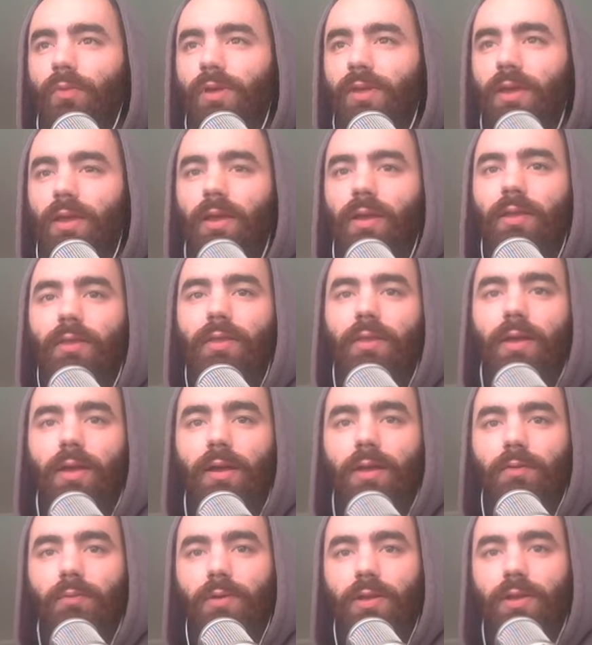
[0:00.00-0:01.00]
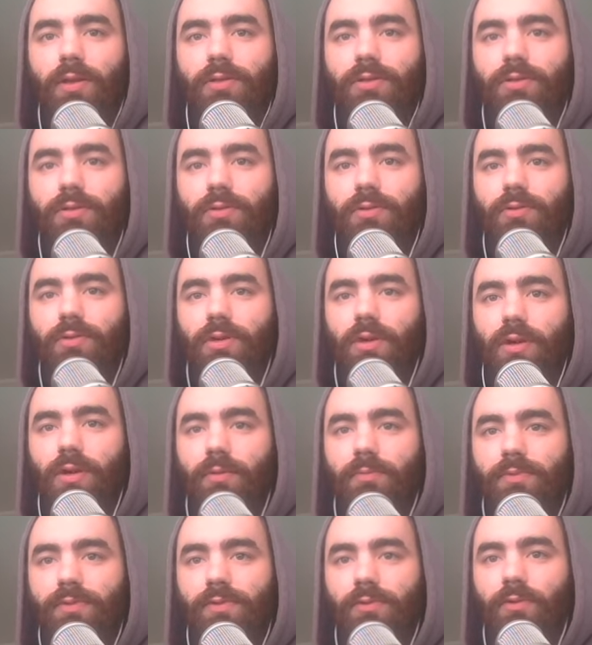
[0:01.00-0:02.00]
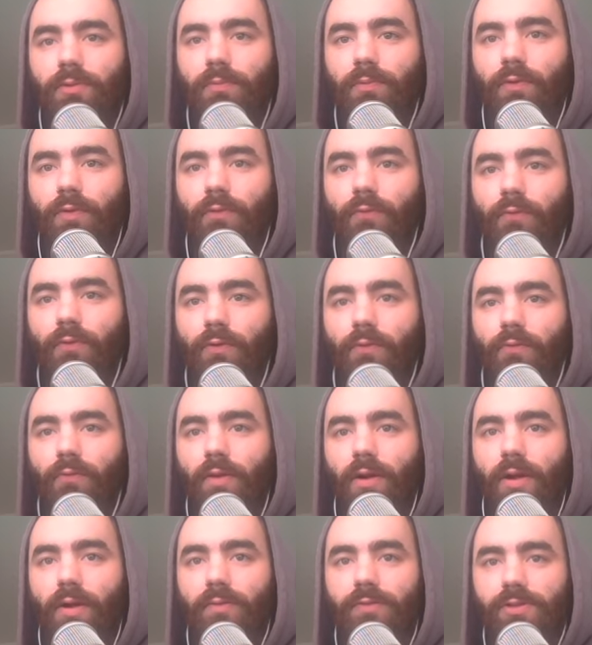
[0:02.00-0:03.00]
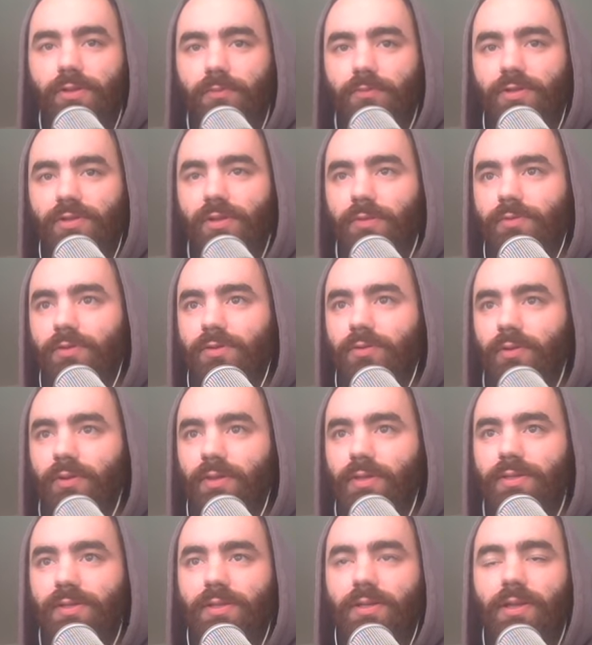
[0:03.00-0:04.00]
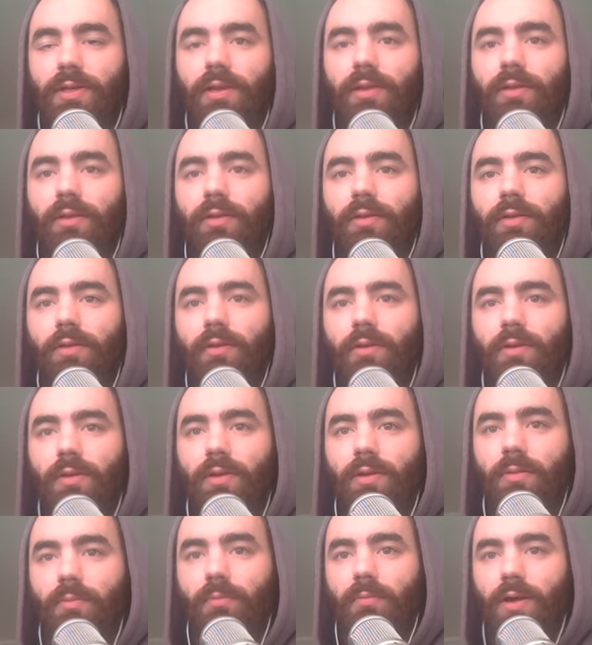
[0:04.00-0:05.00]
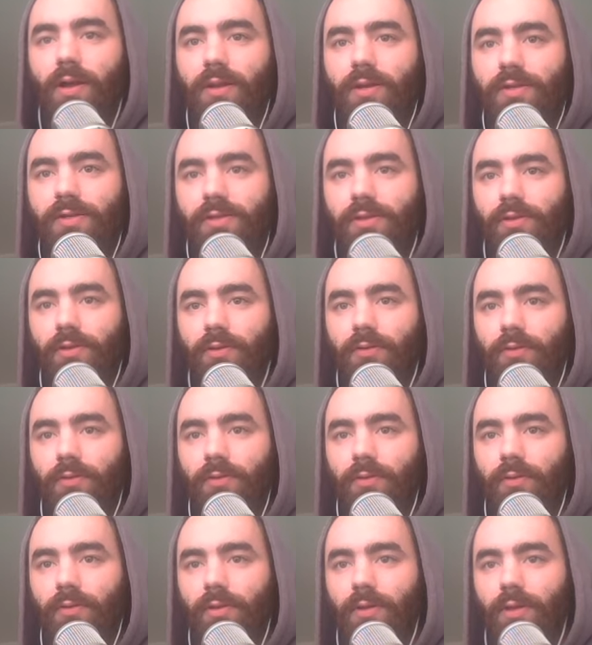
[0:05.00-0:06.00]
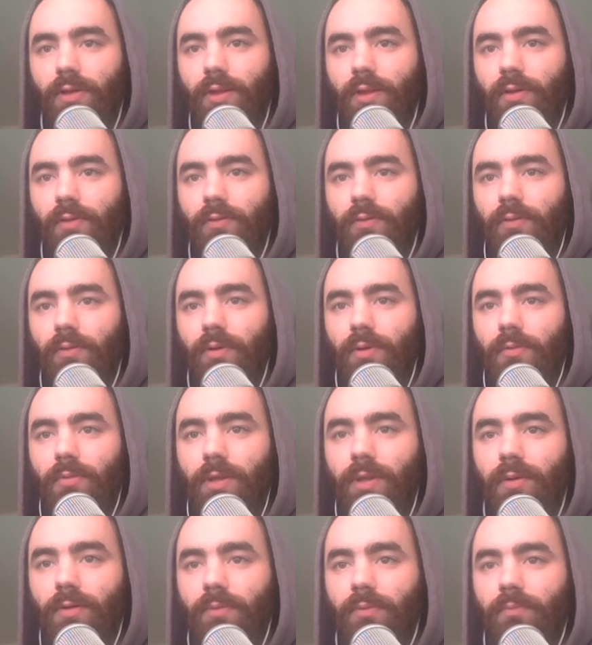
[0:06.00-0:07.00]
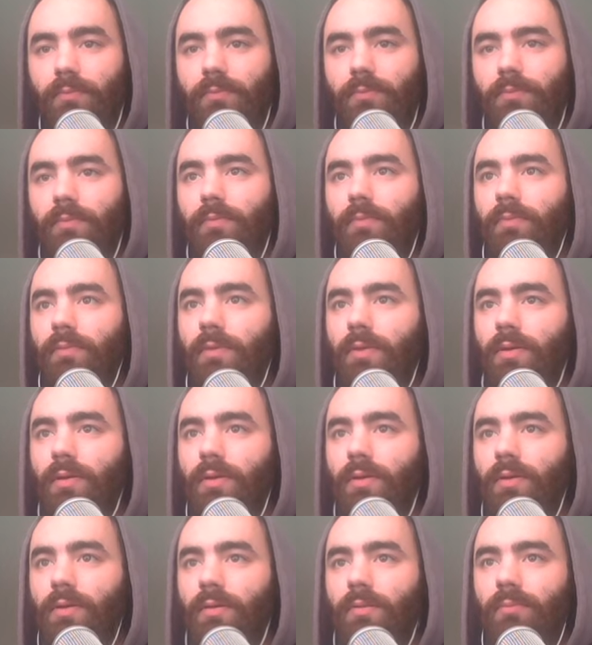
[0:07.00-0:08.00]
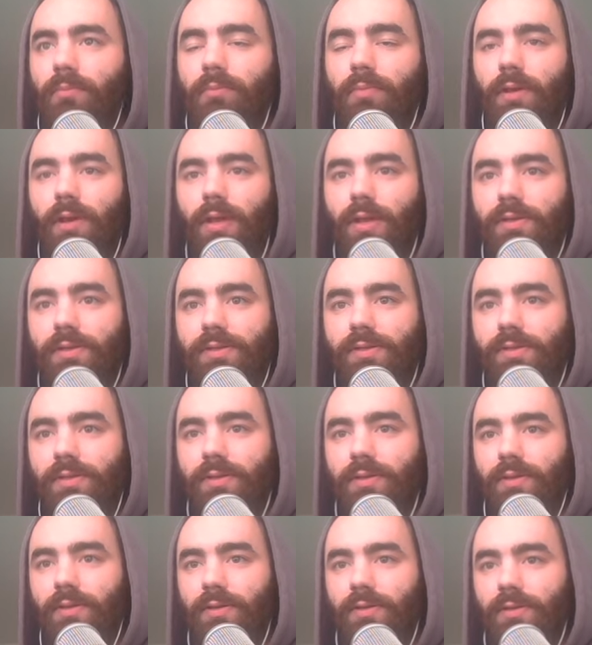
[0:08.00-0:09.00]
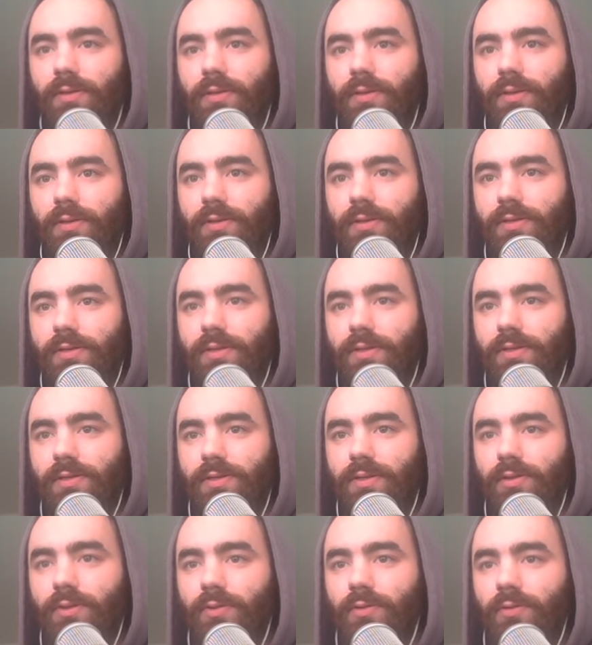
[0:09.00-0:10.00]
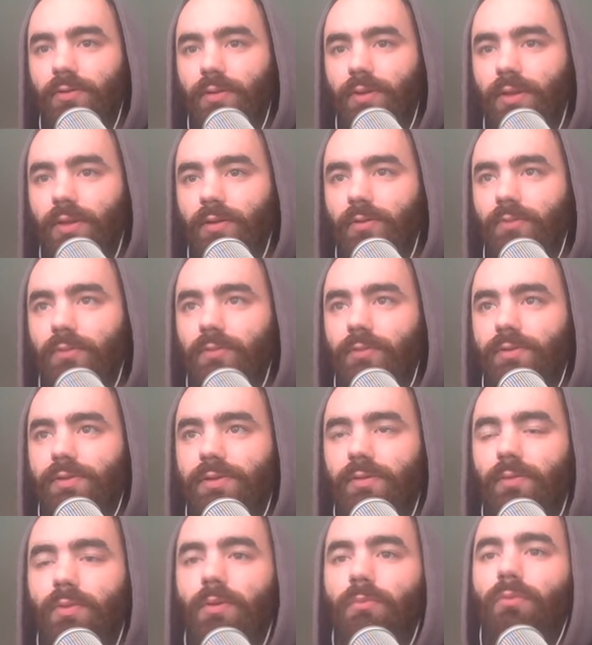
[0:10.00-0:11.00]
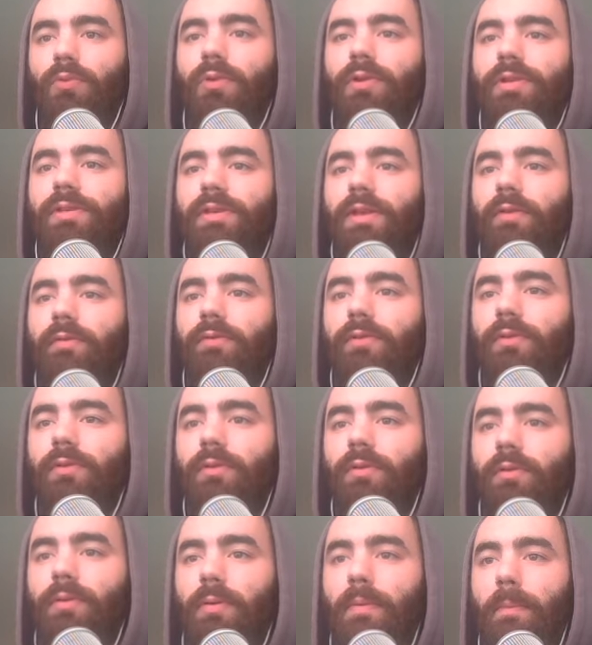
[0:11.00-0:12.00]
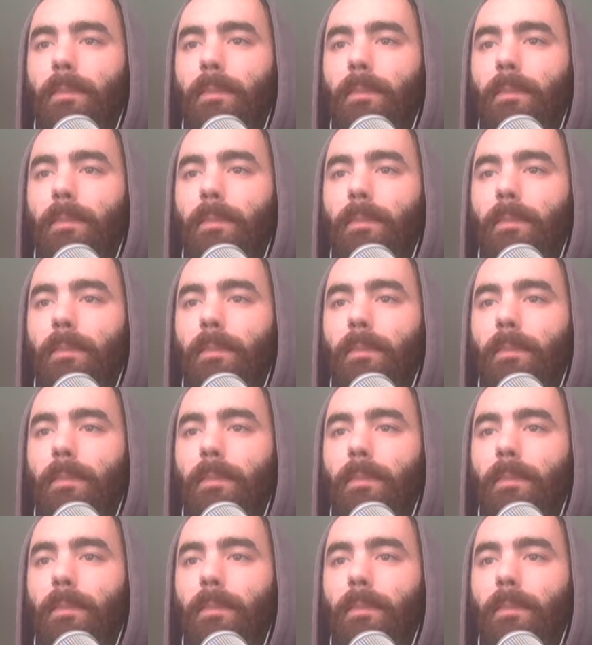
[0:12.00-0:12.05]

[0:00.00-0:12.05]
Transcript: we get that we get two times zero point four five. So I'm just substituting this into here. Minus Q, e I mean, plus six Q equals one point seven.